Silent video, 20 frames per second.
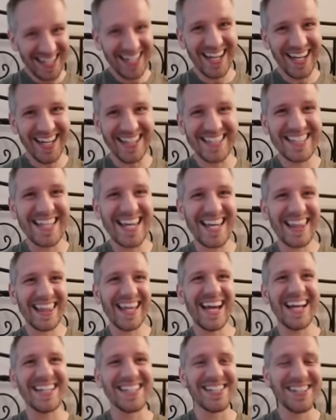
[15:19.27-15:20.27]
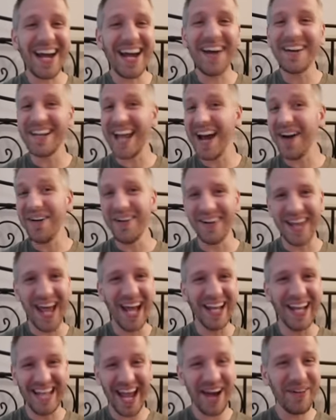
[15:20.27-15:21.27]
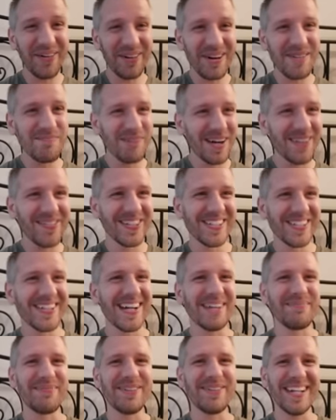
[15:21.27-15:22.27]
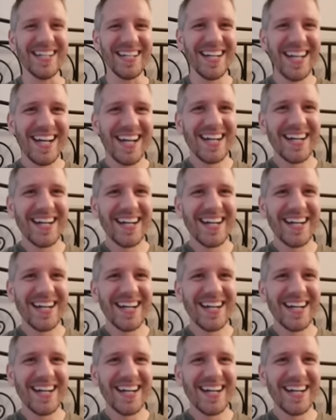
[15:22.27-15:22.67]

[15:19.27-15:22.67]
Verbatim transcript: I'll take that. So now we're above the drop rate.